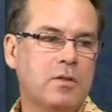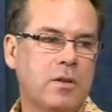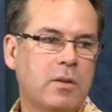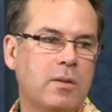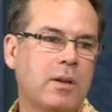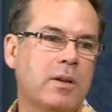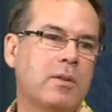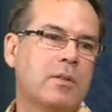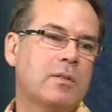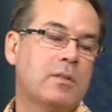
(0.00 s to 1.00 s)
genital
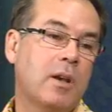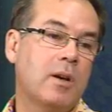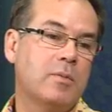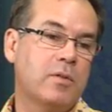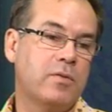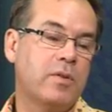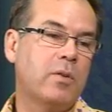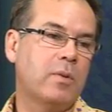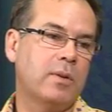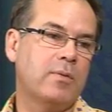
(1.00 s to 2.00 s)
areas, scalps are
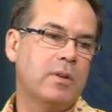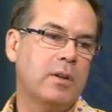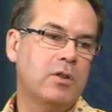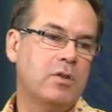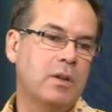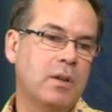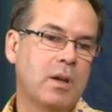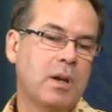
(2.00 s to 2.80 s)
frequently very itchy.